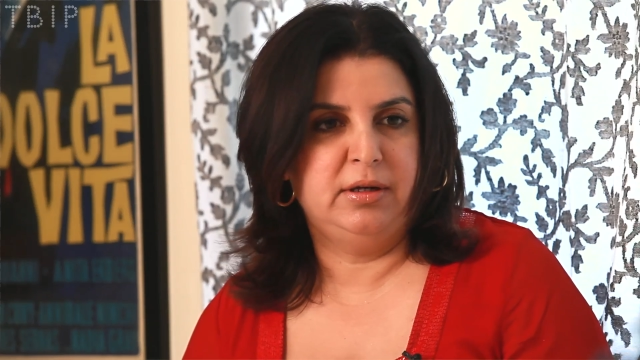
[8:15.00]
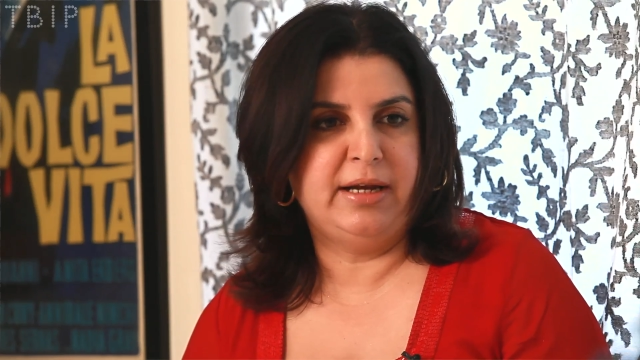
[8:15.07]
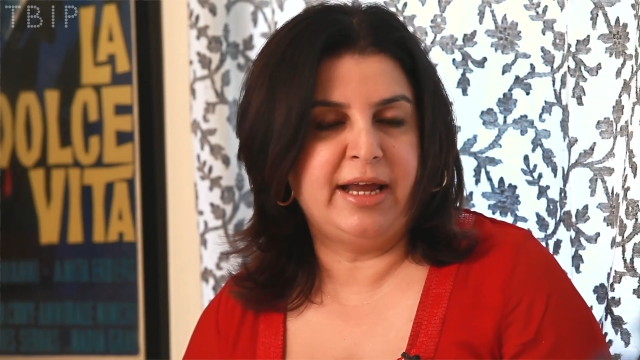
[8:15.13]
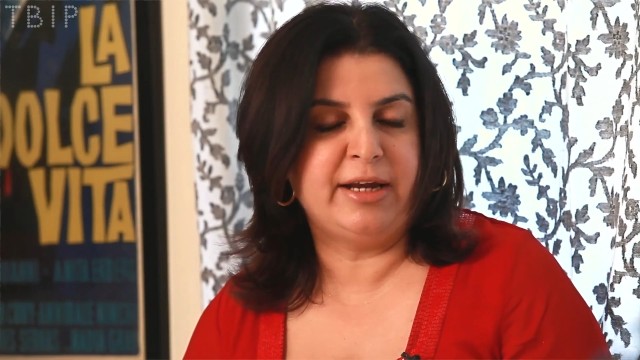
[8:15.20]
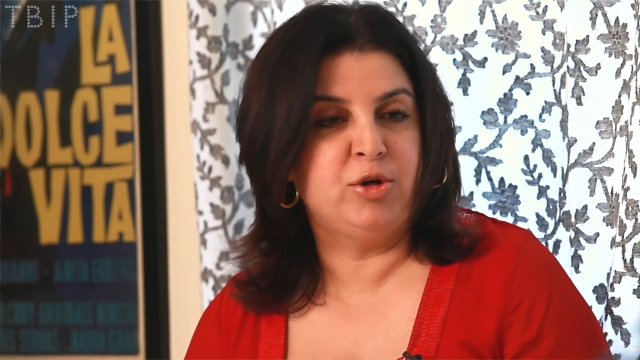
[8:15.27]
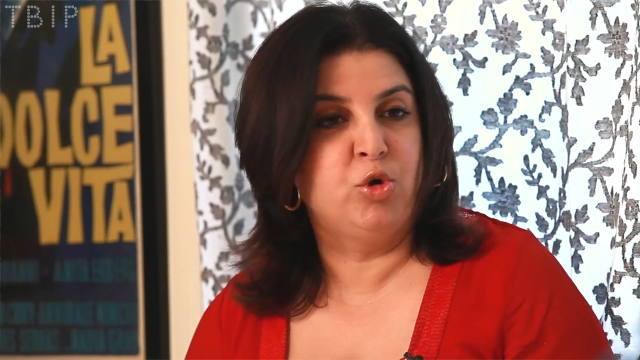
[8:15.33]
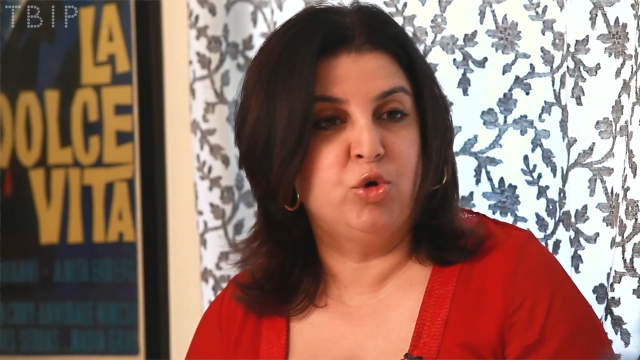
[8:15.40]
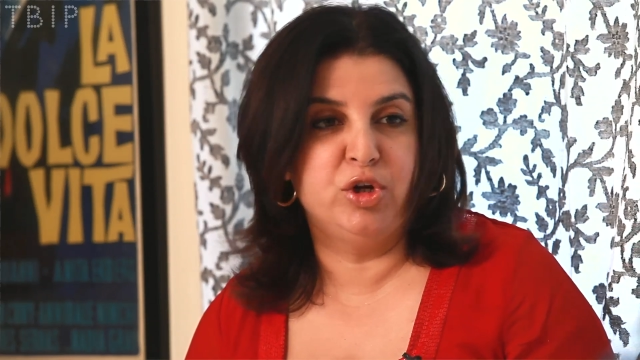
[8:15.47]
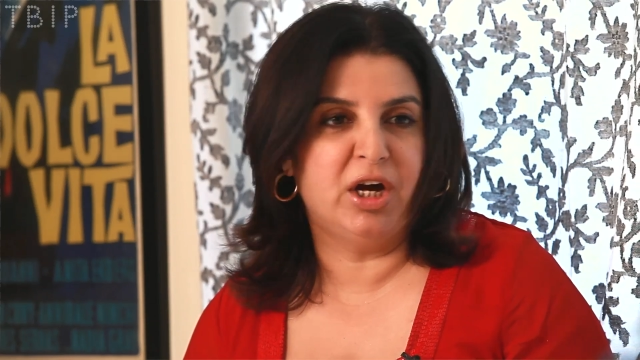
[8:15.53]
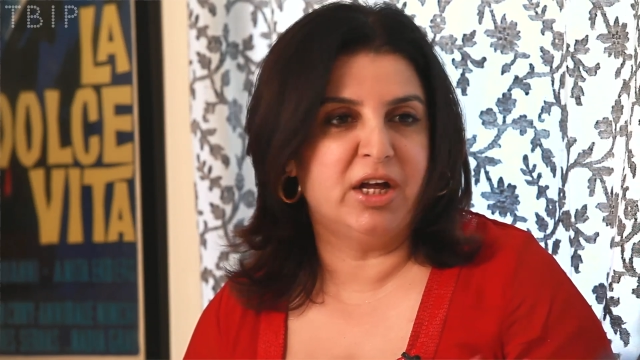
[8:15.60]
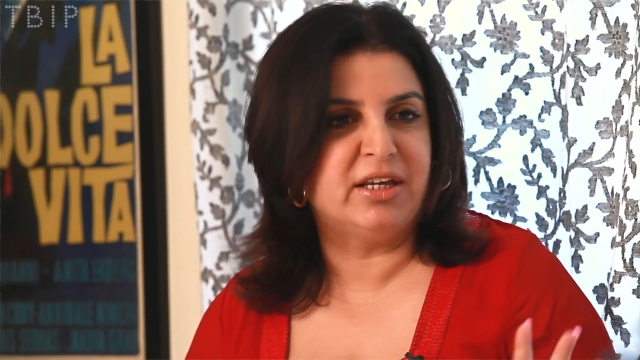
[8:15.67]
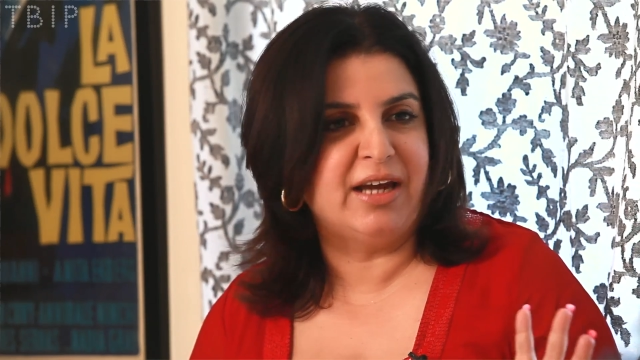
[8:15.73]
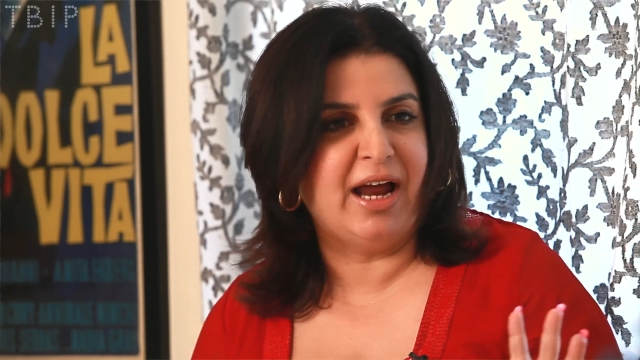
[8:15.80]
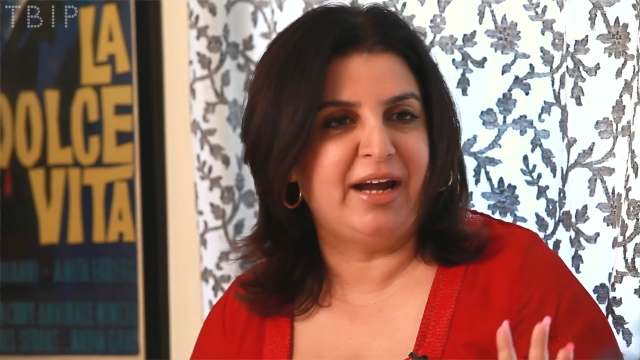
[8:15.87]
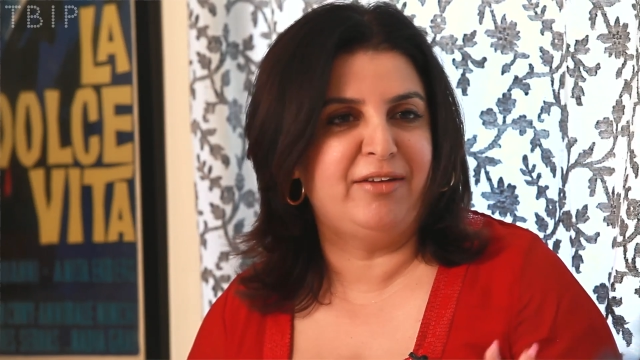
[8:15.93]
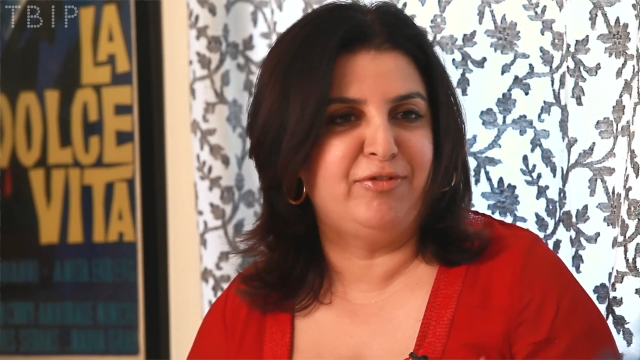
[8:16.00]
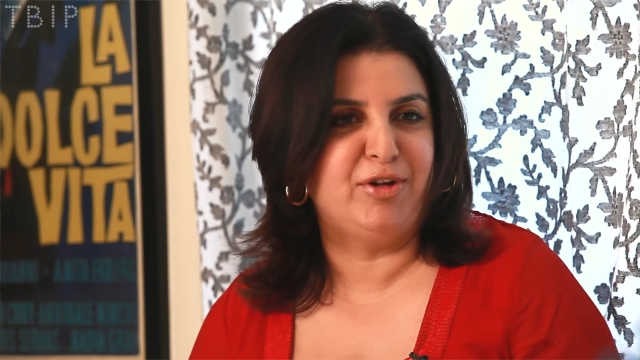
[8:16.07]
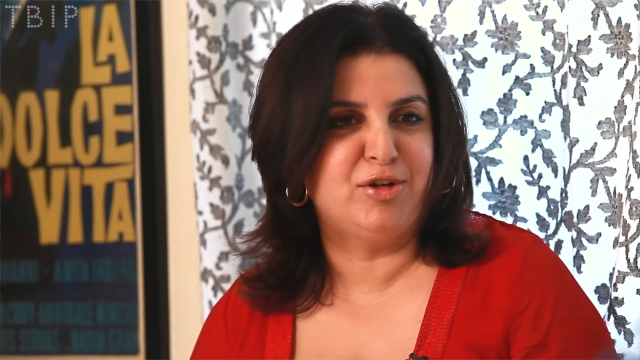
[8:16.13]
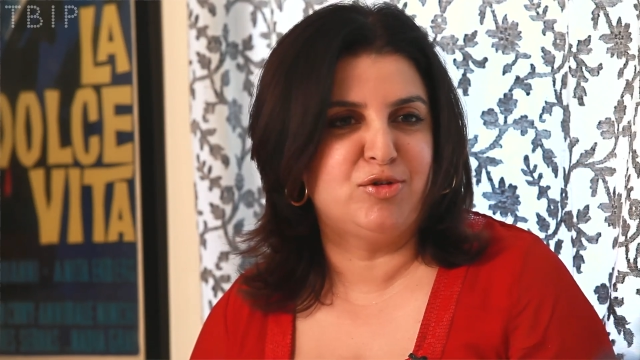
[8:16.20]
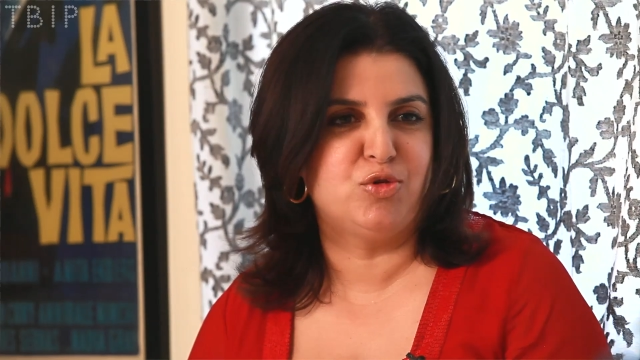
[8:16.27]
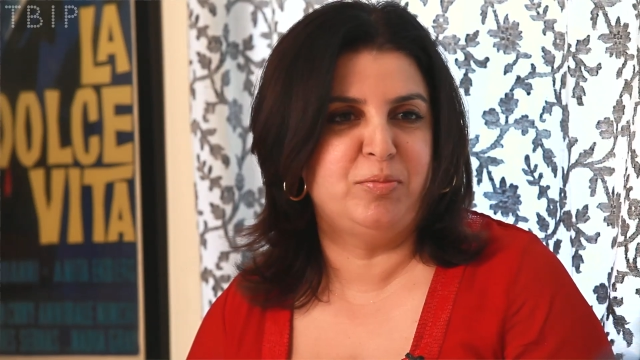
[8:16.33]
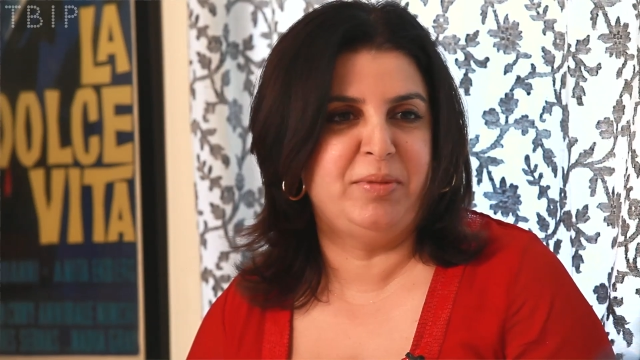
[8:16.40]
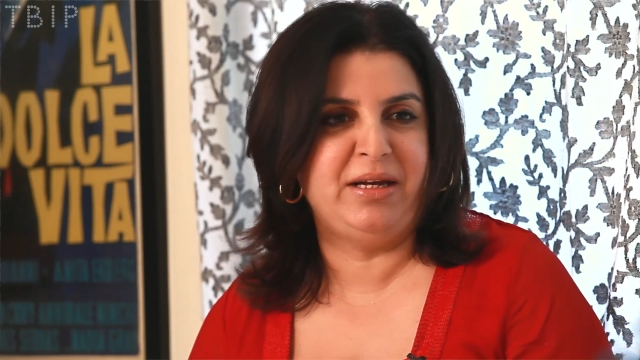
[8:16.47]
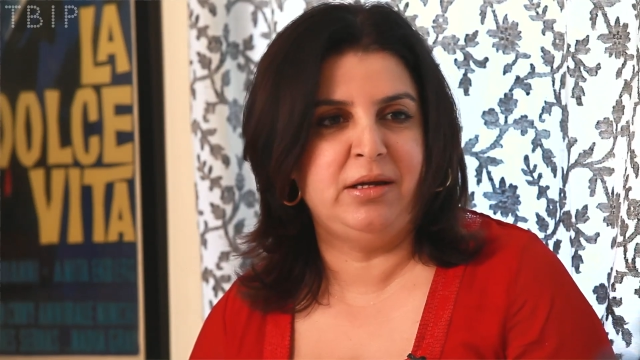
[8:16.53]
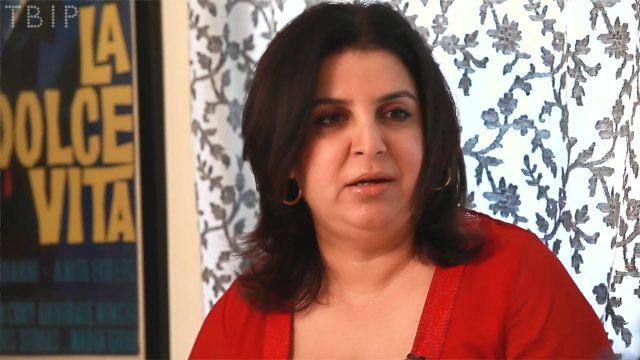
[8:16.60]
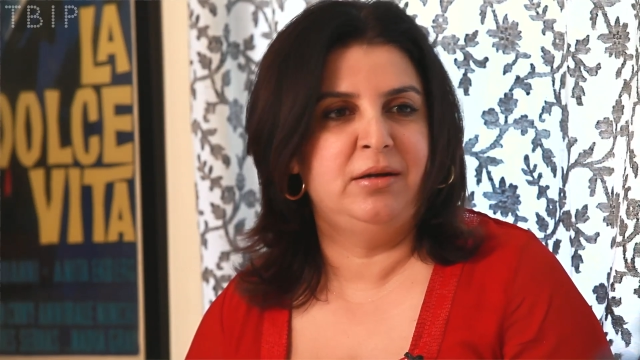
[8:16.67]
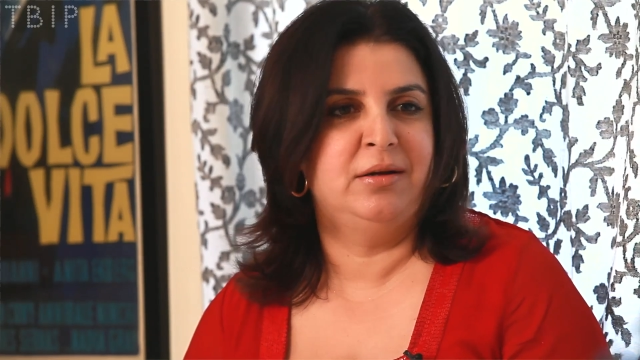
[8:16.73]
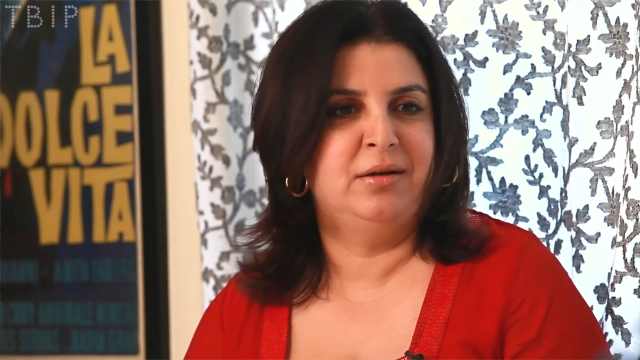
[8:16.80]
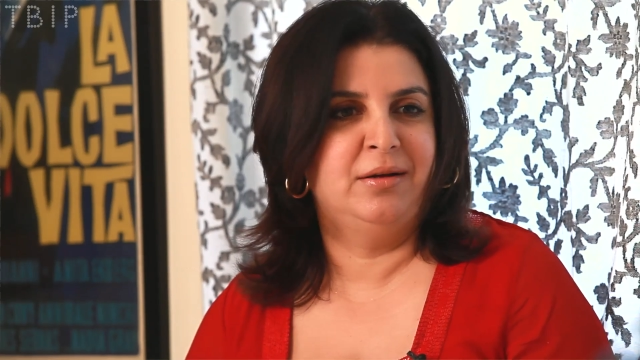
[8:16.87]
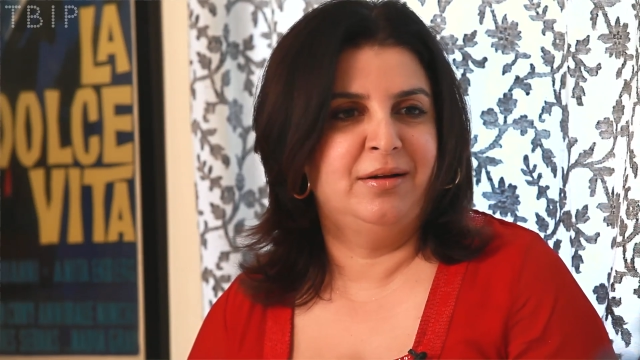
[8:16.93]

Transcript: like New Year's night we used to be